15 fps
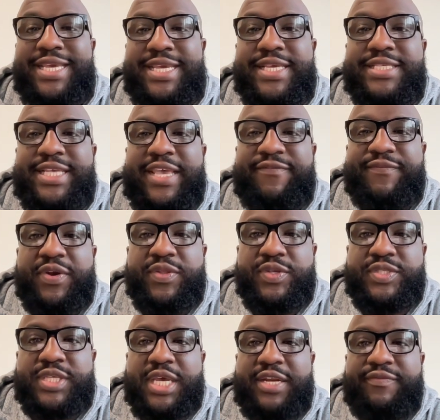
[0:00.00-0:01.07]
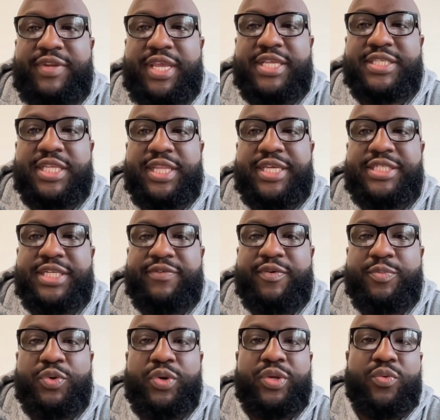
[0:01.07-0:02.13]
is a further sign of de-escalation
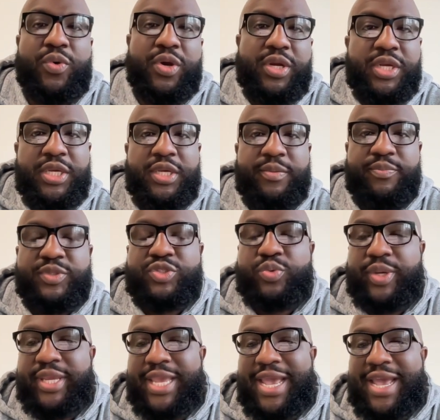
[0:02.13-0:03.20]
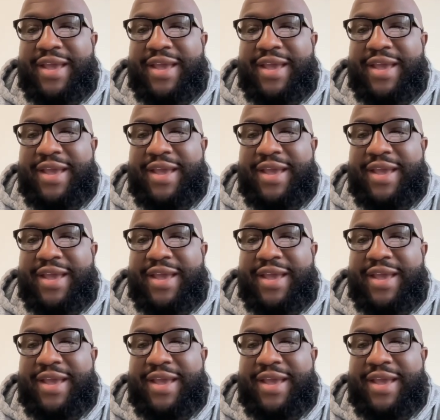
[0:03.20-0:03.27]
of a brewing war between